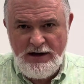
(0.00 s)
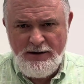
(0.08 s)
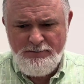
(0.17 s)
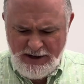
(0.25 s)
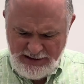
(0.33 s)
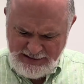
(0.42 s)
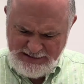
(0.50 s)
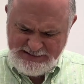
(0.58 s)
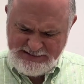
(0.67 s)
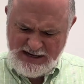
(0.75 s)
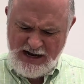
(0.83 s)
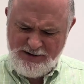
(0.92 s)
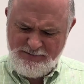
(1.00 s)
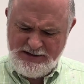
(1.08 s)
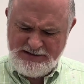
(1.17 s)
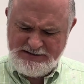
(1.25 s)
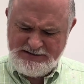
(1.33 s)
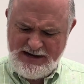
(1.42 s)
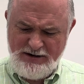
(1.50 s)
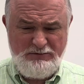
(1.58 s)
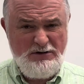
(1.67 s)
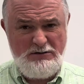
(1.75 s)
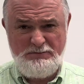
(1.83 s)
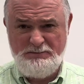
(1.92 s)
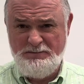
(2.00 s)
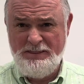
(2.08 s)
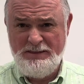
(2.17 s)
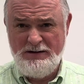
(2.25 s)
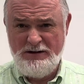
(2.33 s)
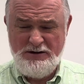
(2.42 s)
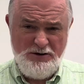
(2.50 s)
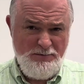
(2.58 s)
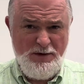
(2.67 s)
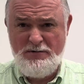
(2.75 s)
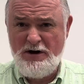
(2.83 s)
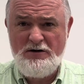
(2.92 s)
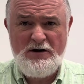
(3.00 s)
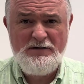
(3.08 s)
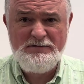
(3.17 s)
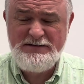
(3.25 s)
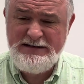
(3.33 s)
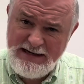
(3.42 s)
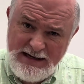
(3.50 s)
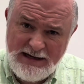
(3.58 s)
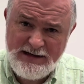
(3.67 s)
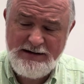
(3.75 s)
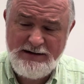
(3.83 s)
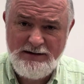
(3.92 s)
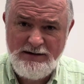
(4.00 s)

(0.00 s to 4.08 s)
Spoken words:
But it leads Solomon to say, well, you'd be better off dead.